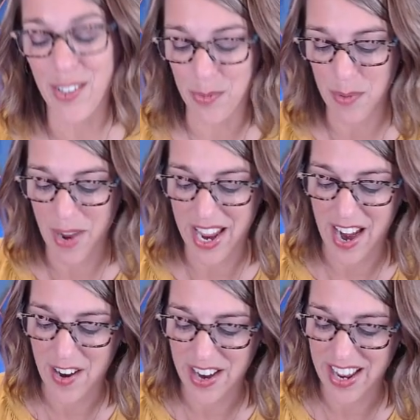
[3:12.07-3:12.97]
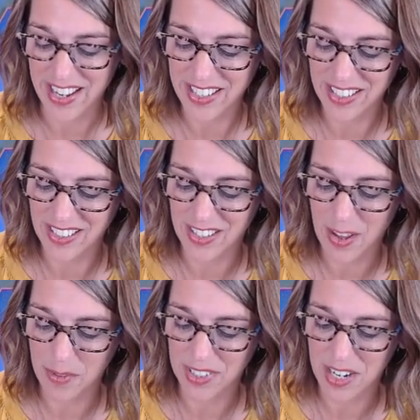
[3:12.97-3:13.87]
those were my areas. So
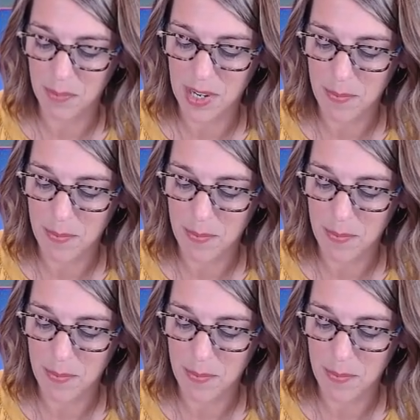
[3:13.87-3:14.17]
that was going to be